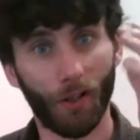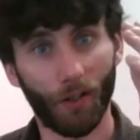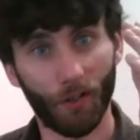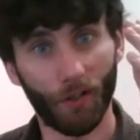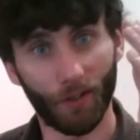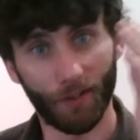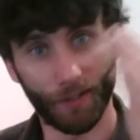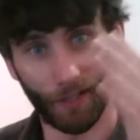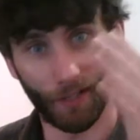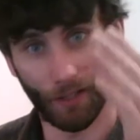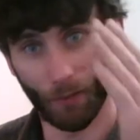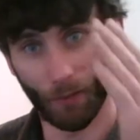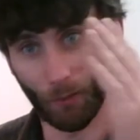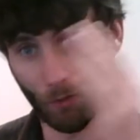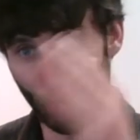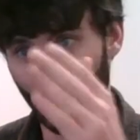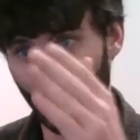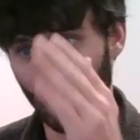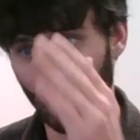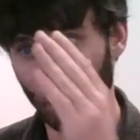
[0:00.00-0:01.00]

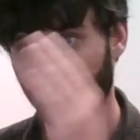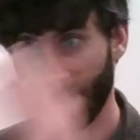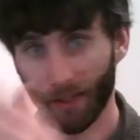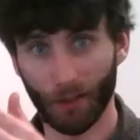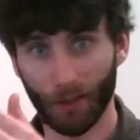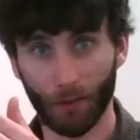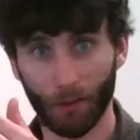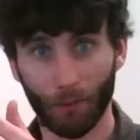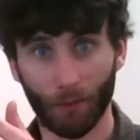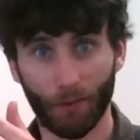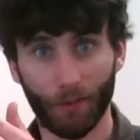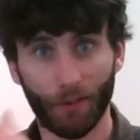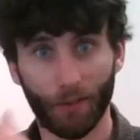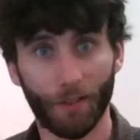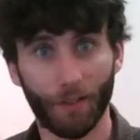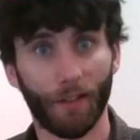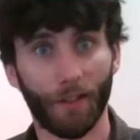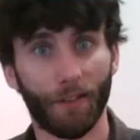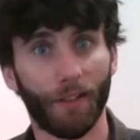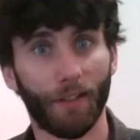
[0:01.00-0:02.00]
downs
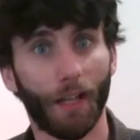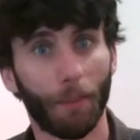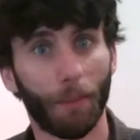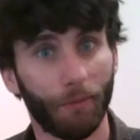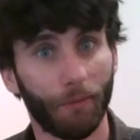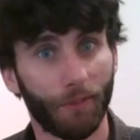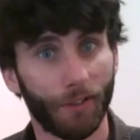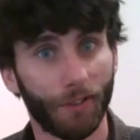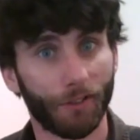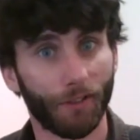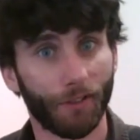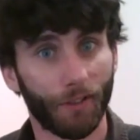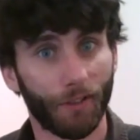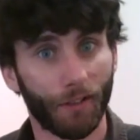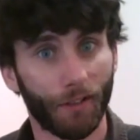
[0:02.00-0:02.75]
on top of each other.